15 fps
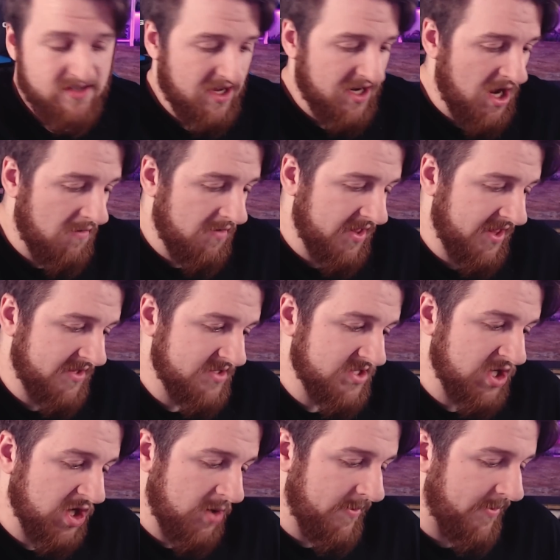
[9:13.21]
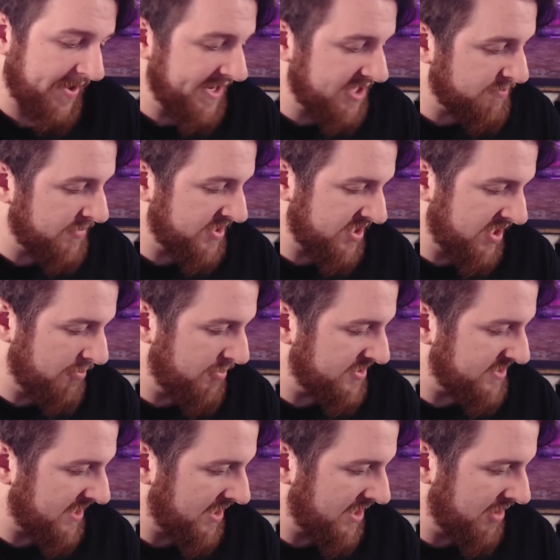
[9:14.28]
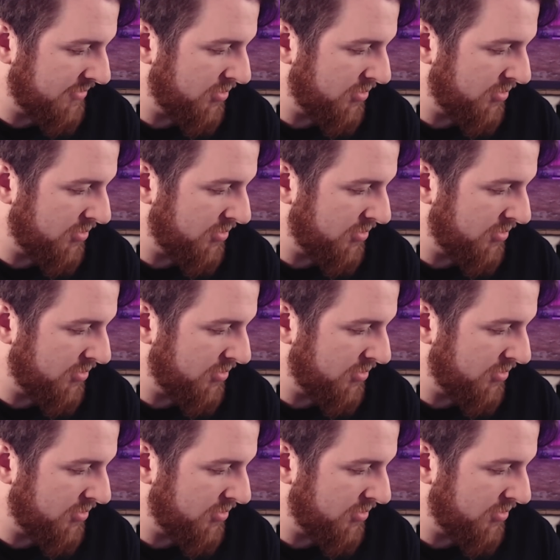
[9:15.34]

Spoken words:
I can't really talk about each mission in particular,